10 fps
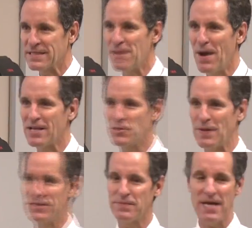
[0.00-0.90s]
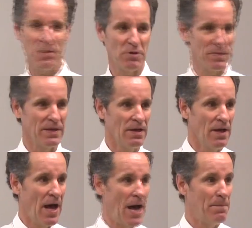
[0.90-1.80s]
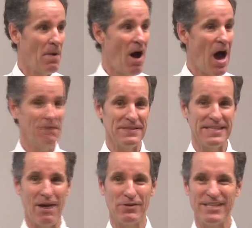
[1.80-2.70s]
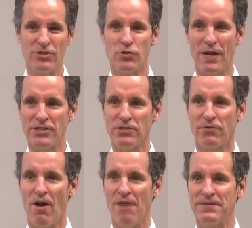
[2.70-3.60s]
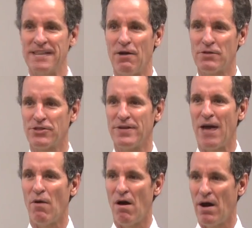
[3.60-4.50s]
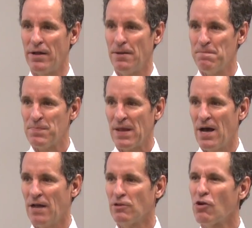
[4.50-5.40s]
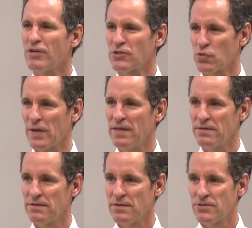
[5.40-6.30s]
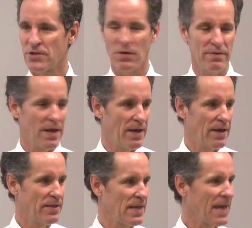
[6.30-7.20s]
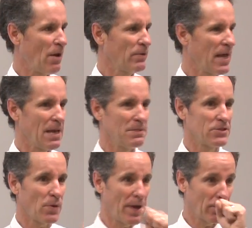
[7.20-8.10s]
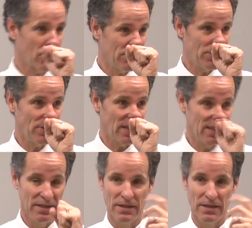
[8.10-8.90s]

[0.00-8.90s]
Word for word: come by and spend some time with me. Office hours, instructions for office hours are now on Learning Suite, so the account name, and so I encourage you to,